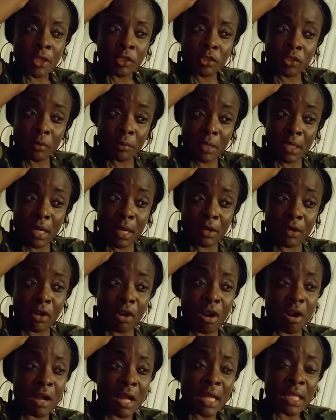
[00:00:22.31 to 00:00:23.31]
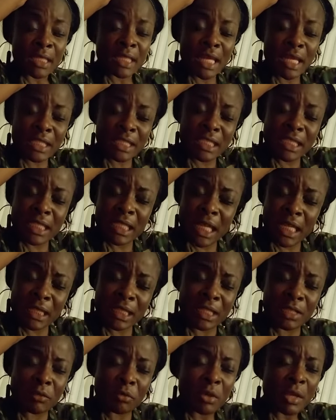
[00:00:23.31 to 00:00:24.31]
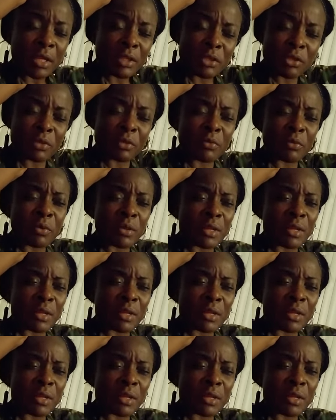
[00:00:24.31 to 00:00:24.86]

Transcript: You meet a girl, there's nothing. You